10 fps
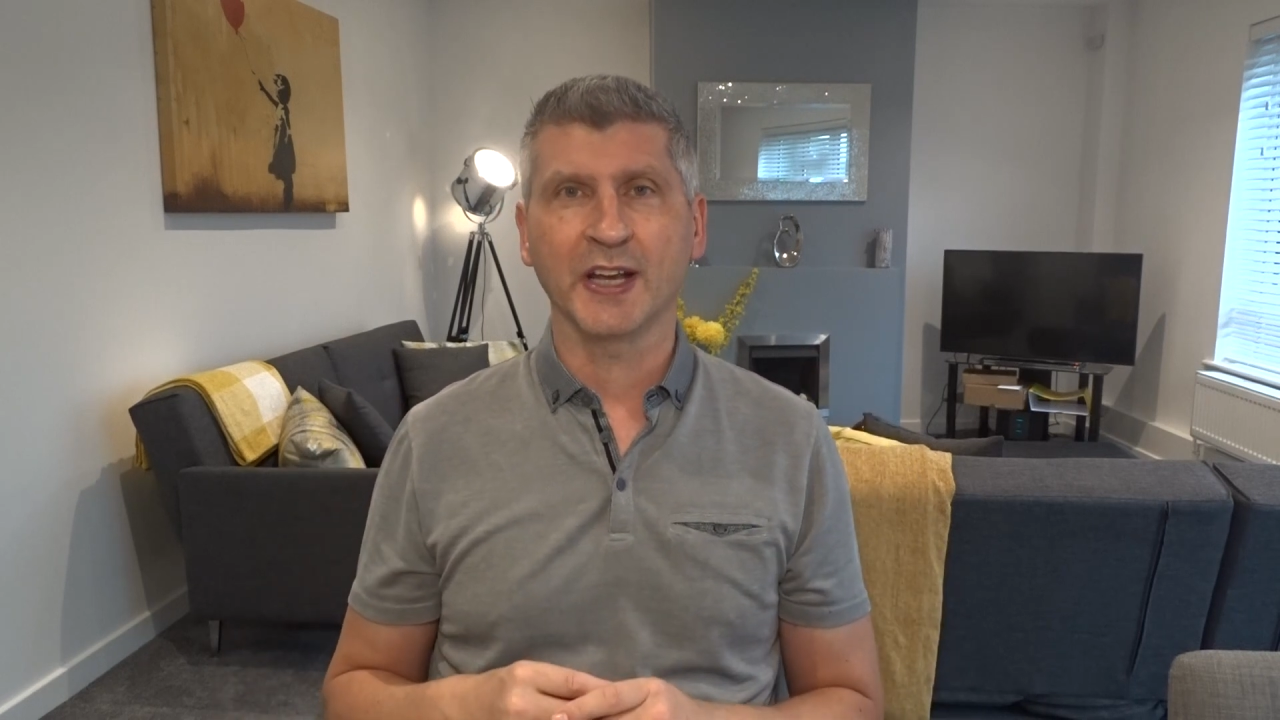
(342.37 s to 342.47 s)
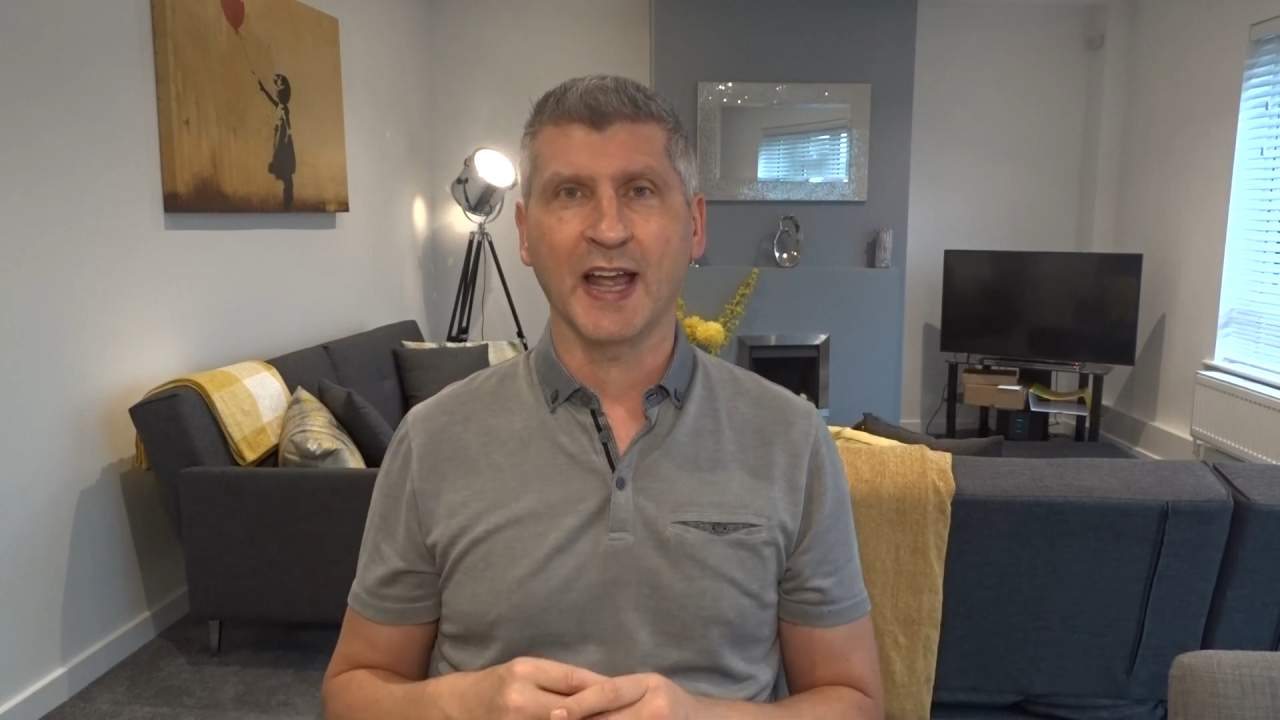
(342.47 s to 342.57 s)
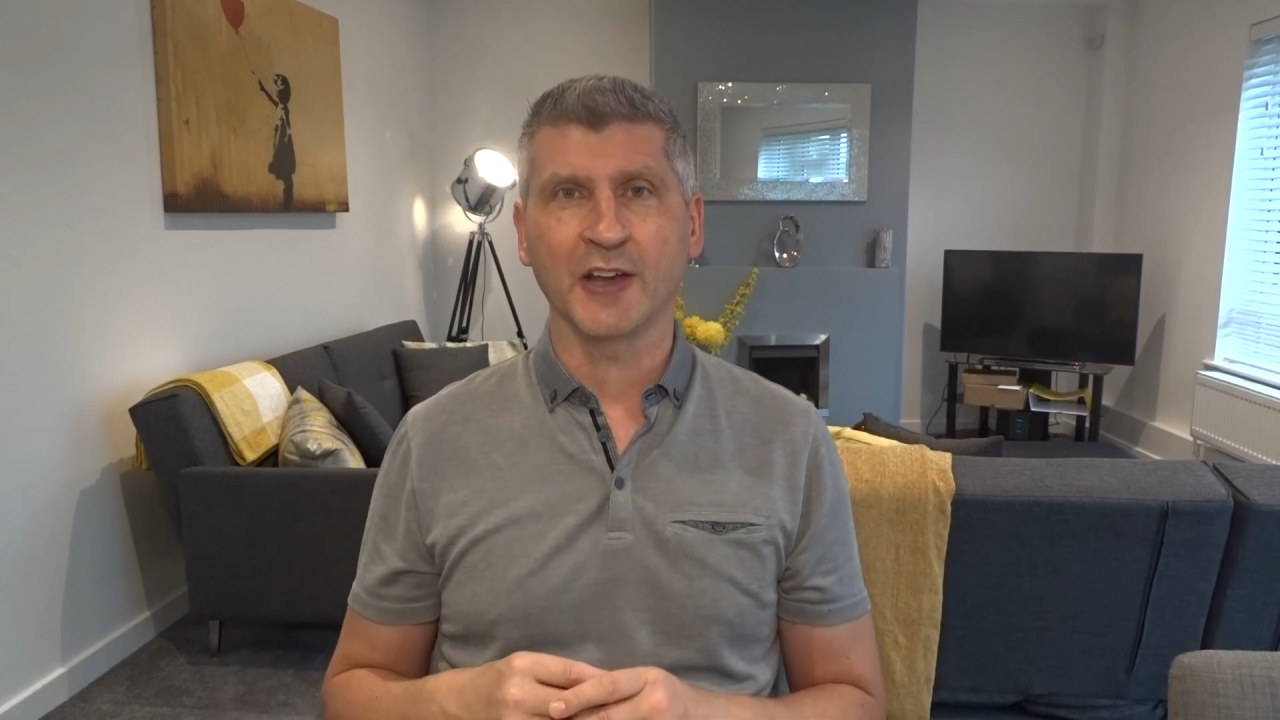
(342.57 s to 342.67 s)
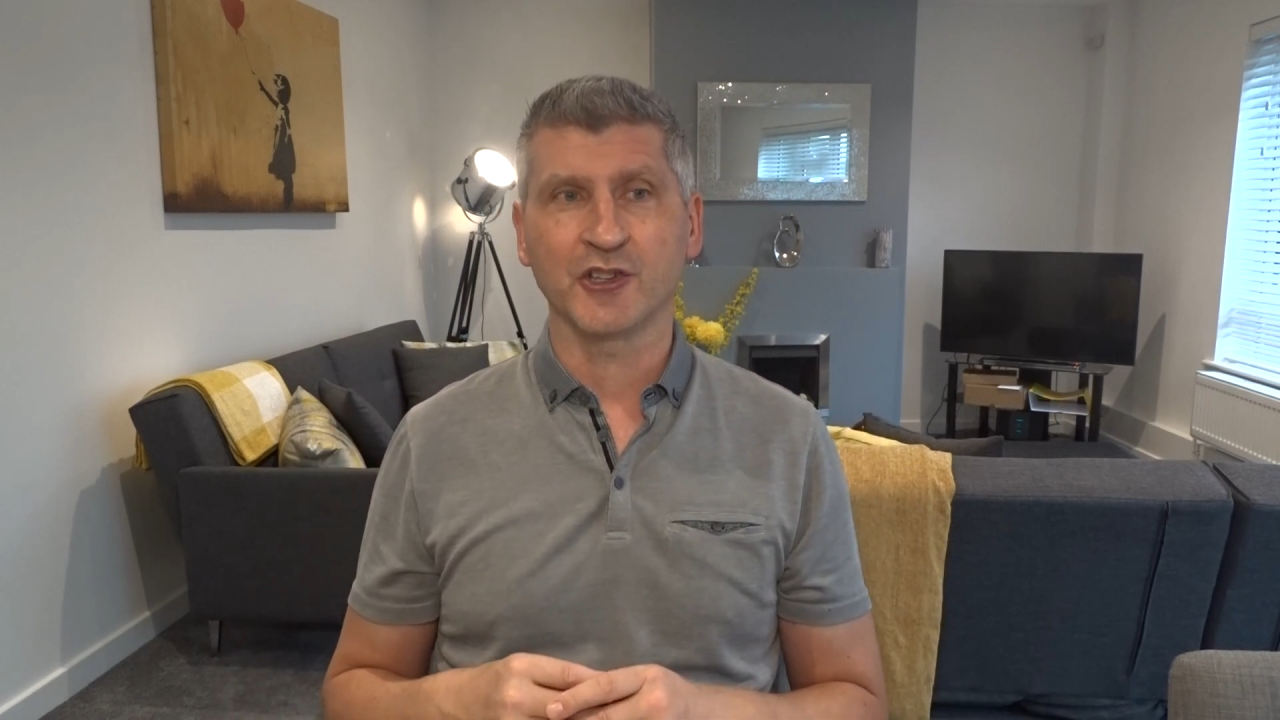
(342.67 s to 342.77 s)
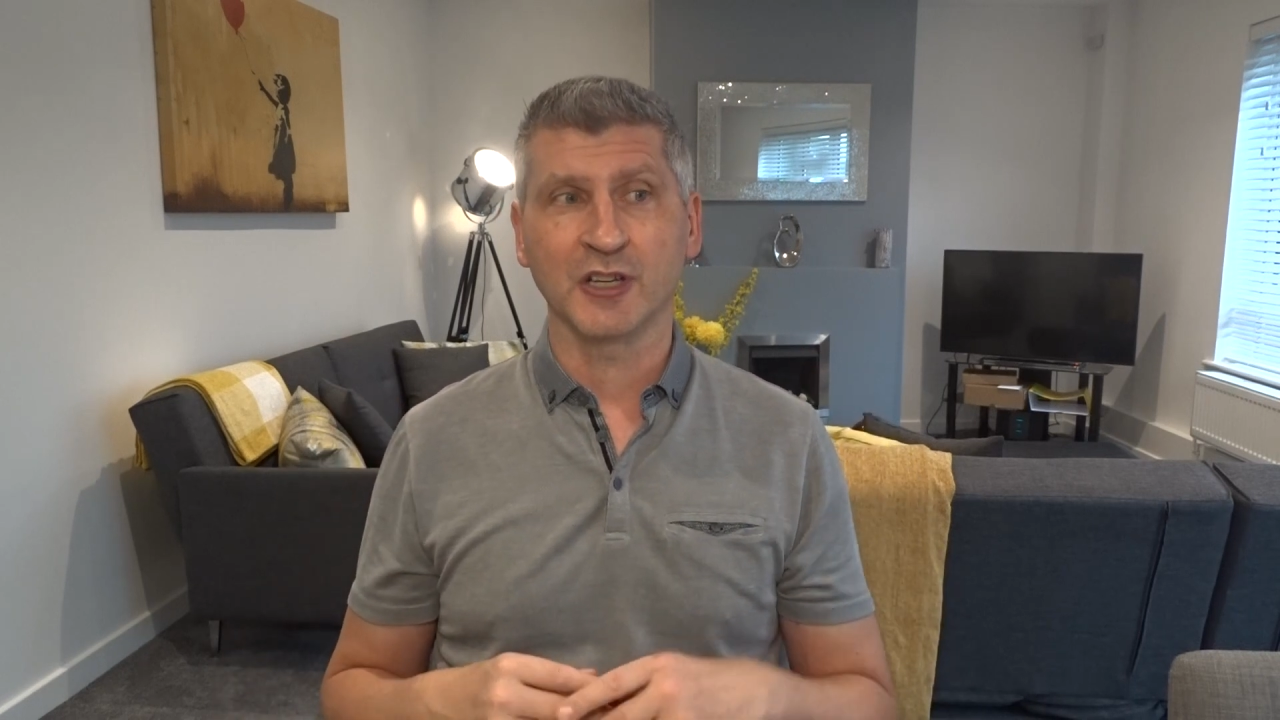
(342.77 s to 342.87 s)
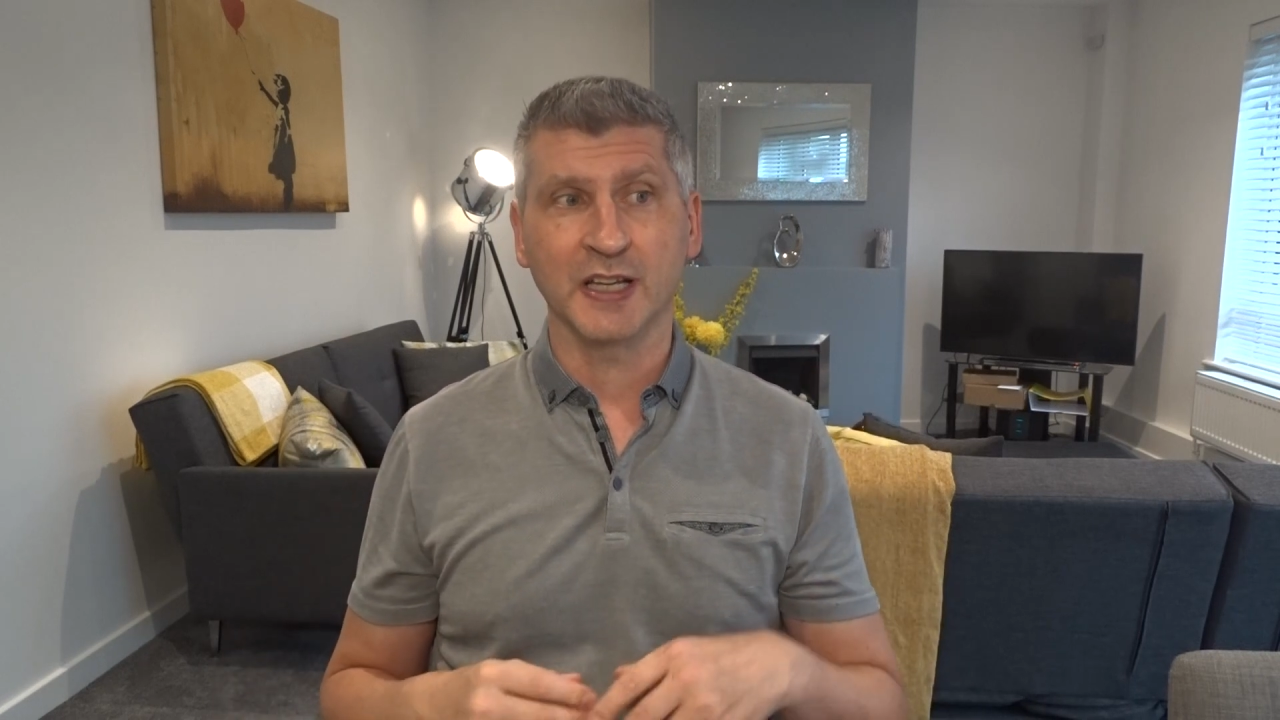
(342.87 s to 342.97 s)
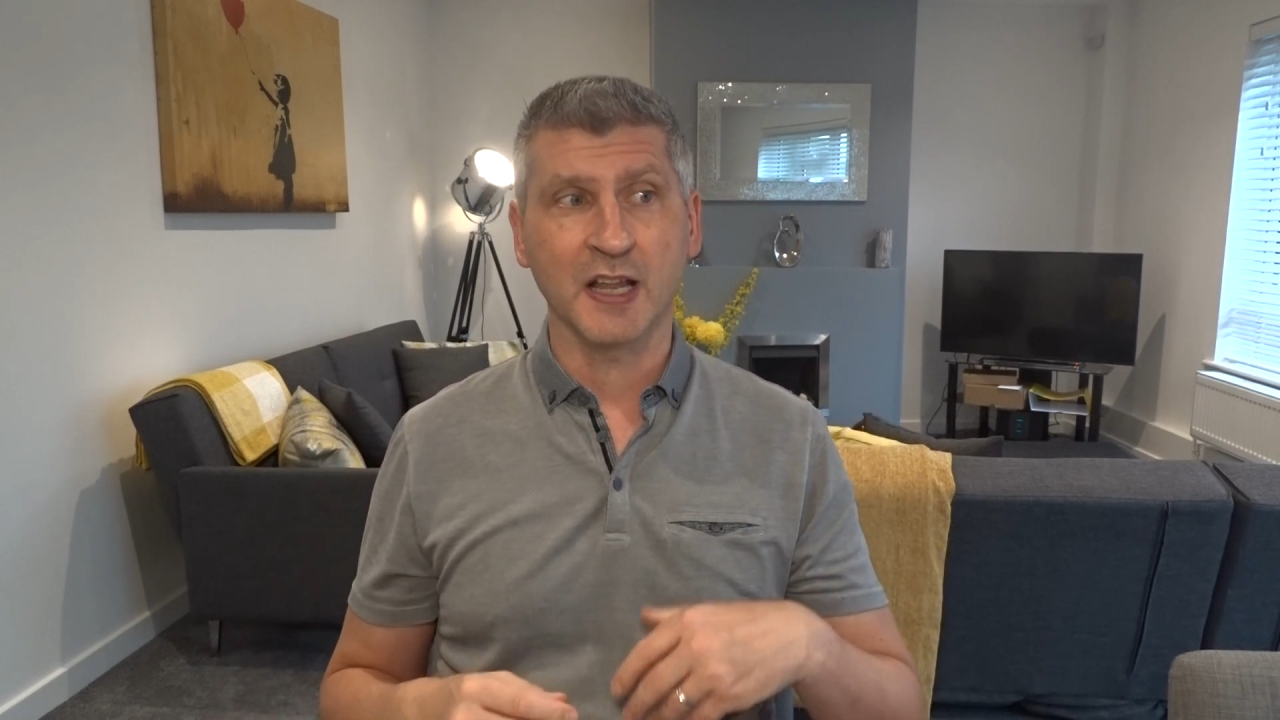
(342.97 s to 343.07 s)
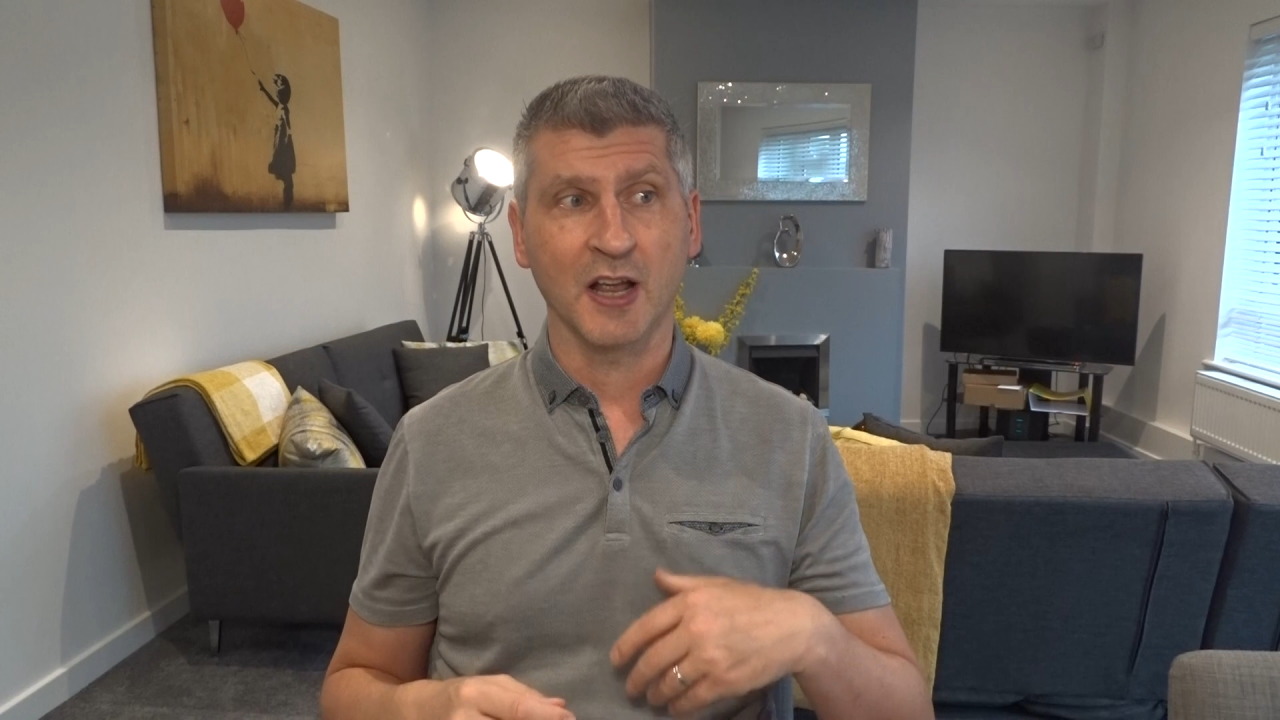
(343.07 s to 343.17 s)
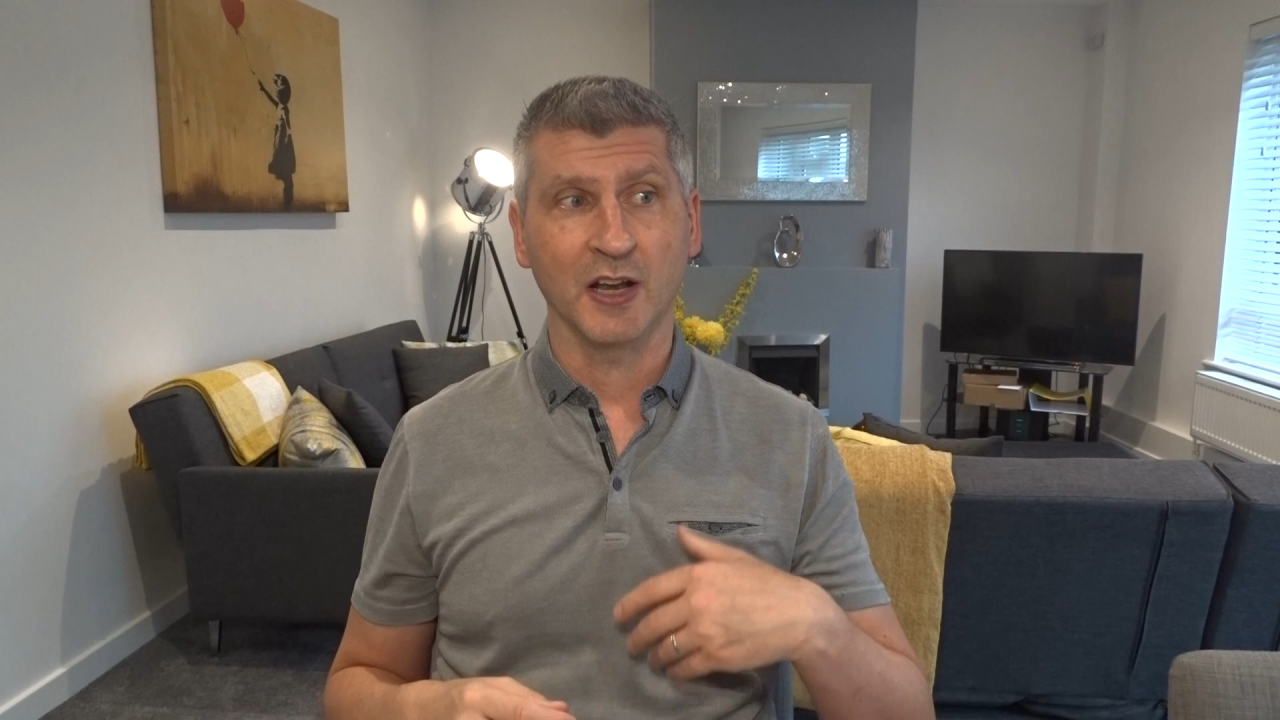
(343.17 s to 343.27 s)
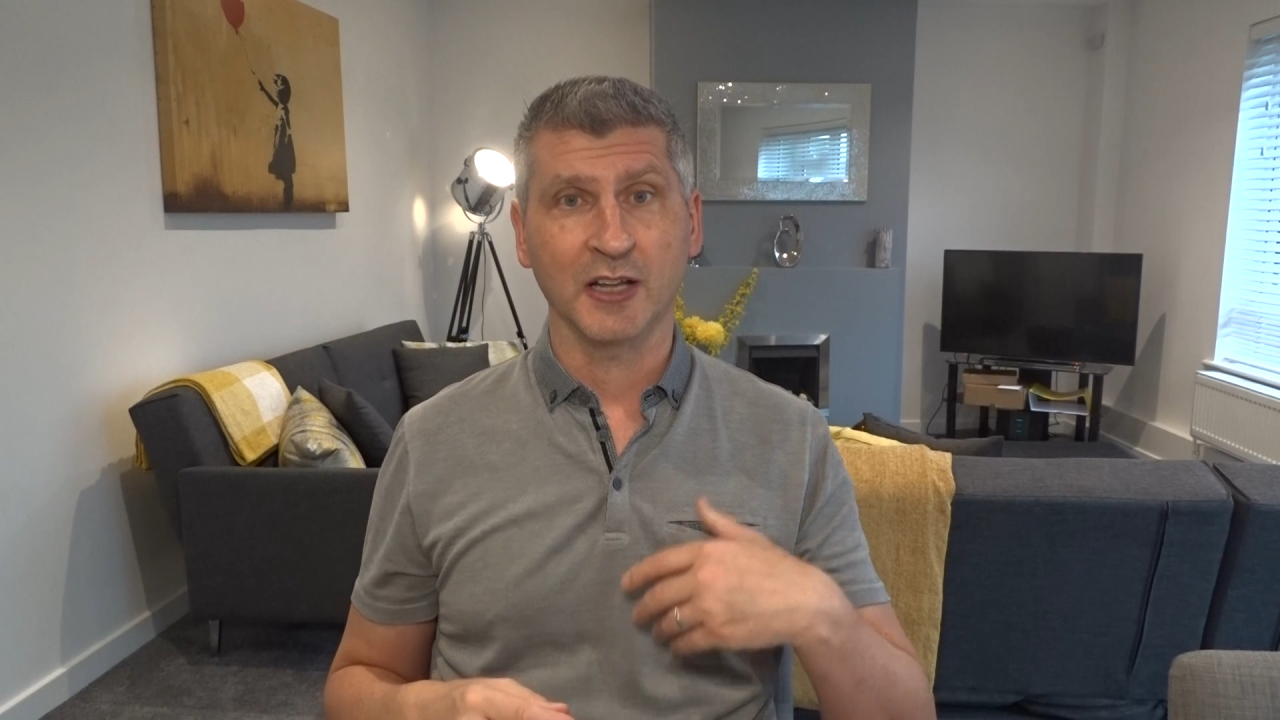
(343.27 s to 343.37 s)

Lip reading: actually